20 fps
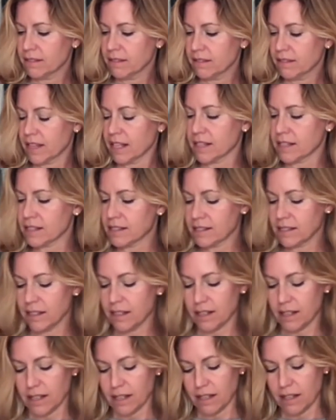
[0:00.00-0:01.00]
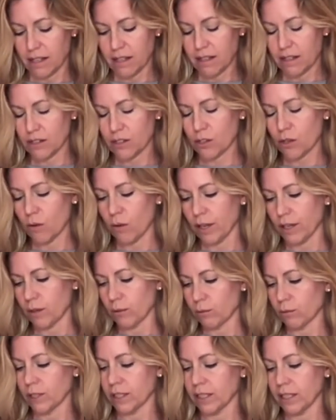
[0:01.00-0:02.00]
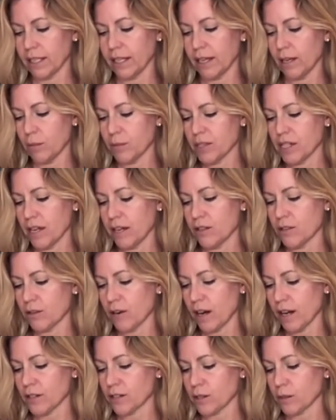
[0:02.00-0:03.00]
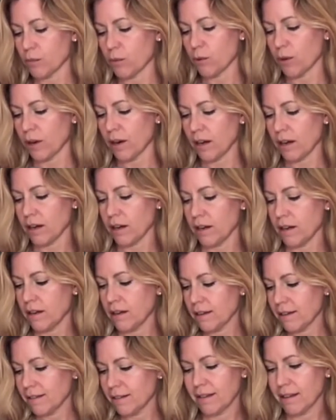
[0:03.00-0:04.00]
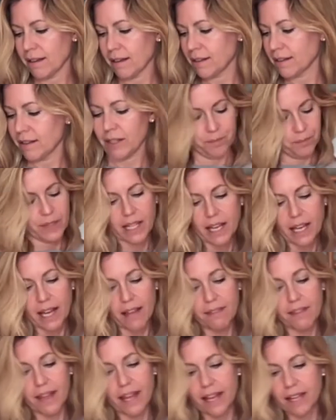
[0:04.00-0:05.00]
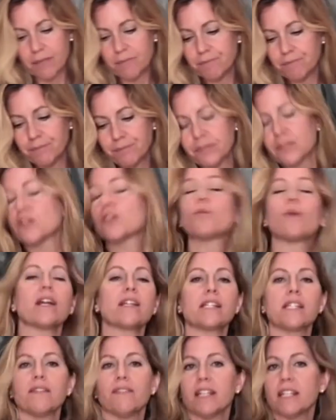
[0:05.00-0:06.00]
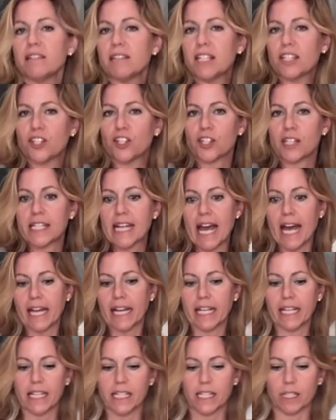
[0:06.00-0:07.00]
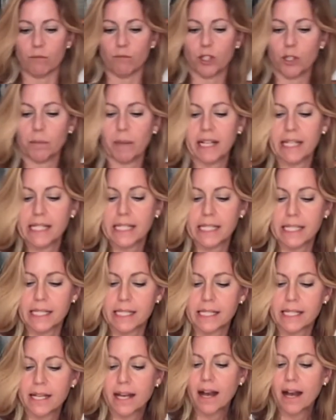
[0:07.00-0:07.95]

That acidity is going to really help tenderize the pork. And then the rest of it is just adding in some spices.